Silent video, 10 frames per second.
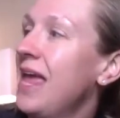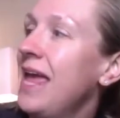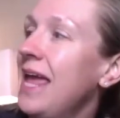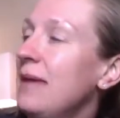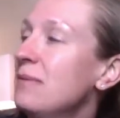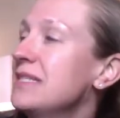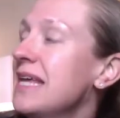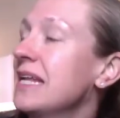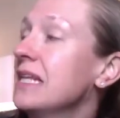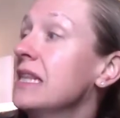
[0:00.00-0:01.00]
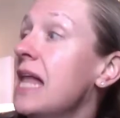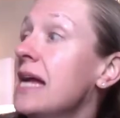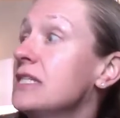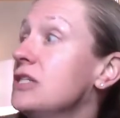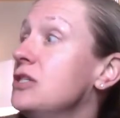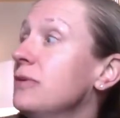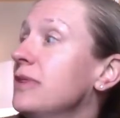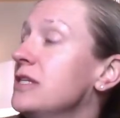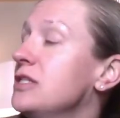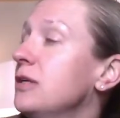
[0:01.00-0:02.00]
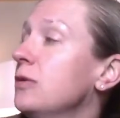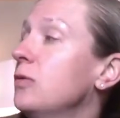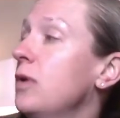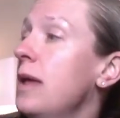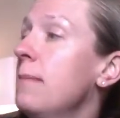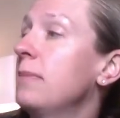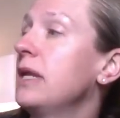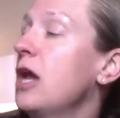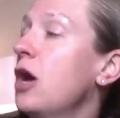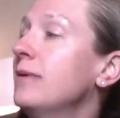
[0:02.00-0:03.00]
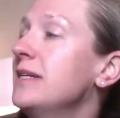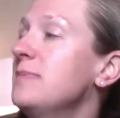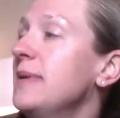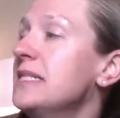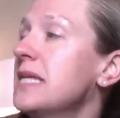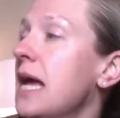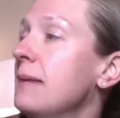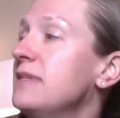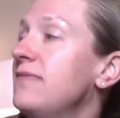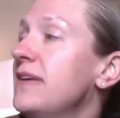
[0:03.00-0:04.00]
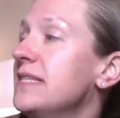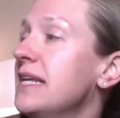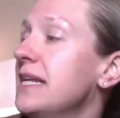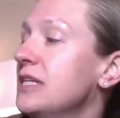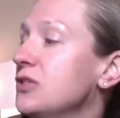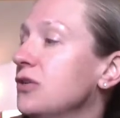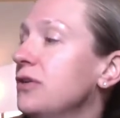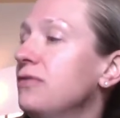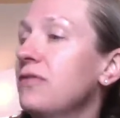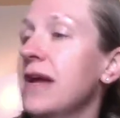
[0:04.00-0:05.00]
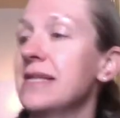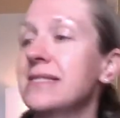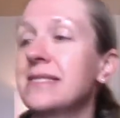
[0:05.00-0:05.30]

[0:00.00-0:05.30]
Amos had a lot to do with the zoo, but he always made time to visit his good friends.